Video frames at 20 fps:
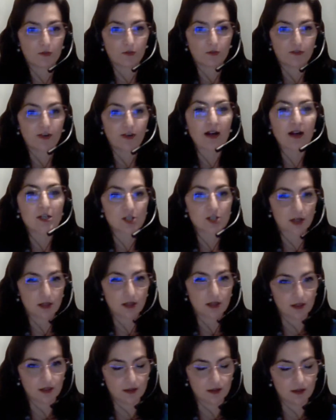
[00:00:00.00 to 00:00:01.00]

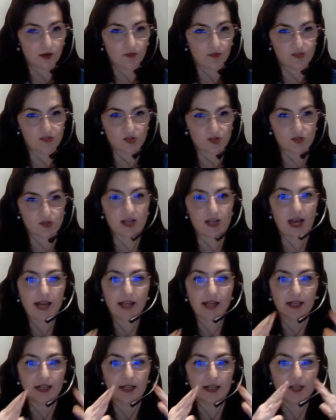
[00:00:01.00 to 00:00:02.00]
functioning of a
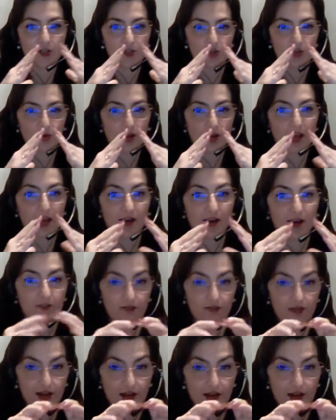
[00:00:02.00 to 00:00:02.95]
society is to have